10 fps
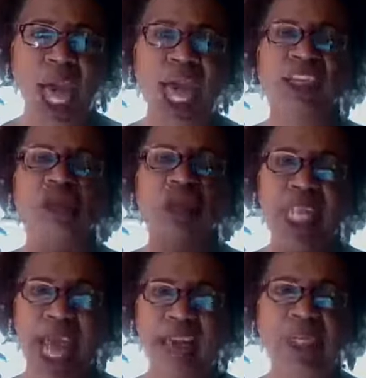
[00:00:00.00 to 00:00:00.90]
as you
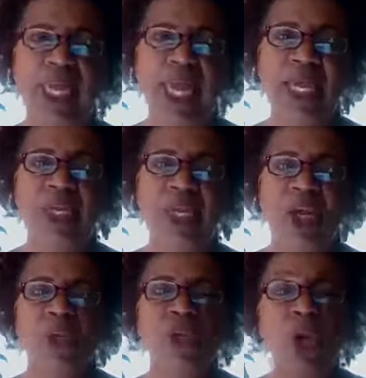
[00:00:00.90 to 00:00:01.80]
navigate
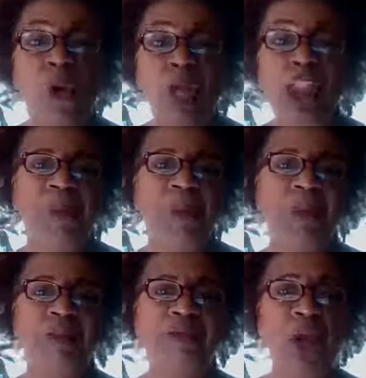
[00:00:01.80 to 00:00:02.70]
your
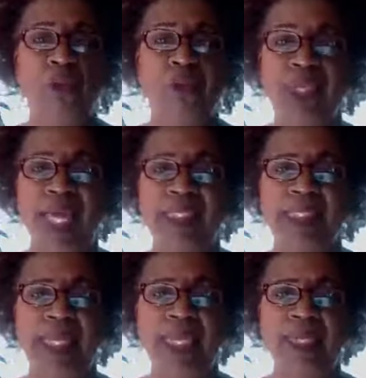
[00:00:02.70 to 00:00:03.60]
experience of
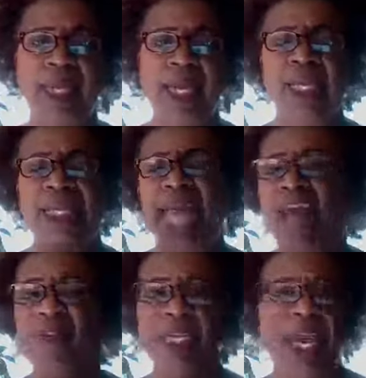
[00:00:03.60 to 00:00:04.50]
COVID-19,
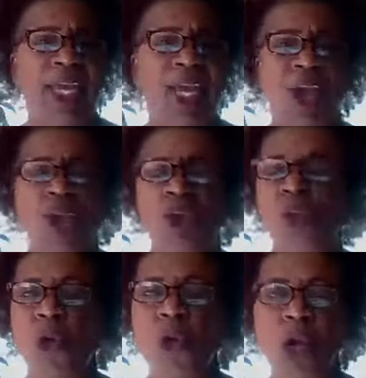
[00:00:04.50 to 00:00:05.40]
navigate
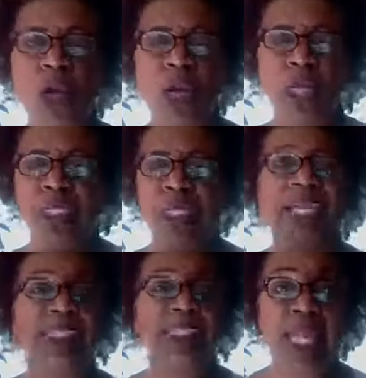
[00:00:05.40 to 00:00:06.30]
your
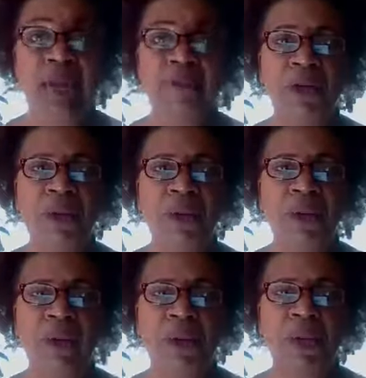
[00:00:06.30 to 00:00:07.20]
next level
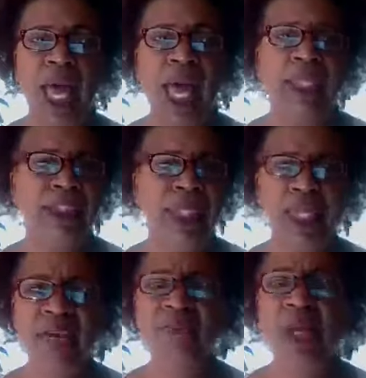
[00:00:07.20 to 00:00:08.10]
to
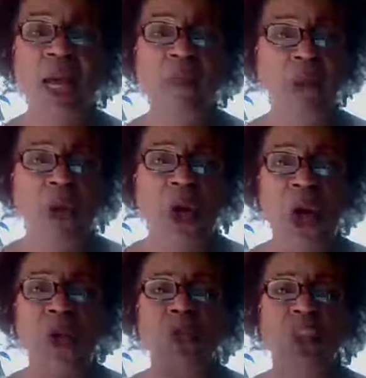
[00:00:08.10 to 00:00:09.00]
level up your
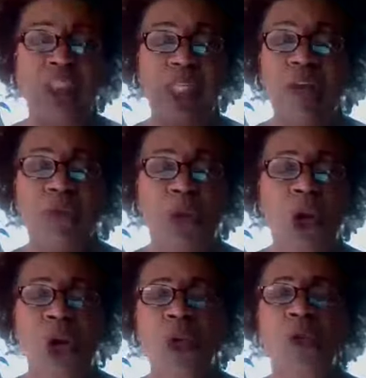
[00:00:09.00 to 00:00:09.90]
own self, your
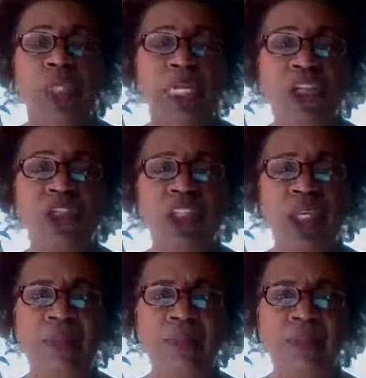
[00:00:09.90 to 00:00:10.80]
own
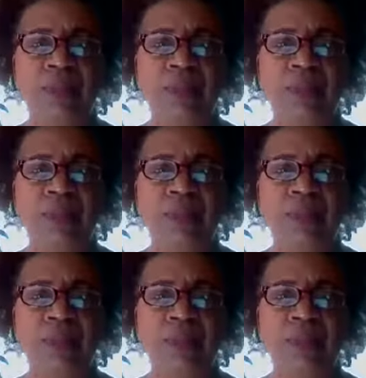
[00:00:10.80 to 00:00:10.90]
leadership.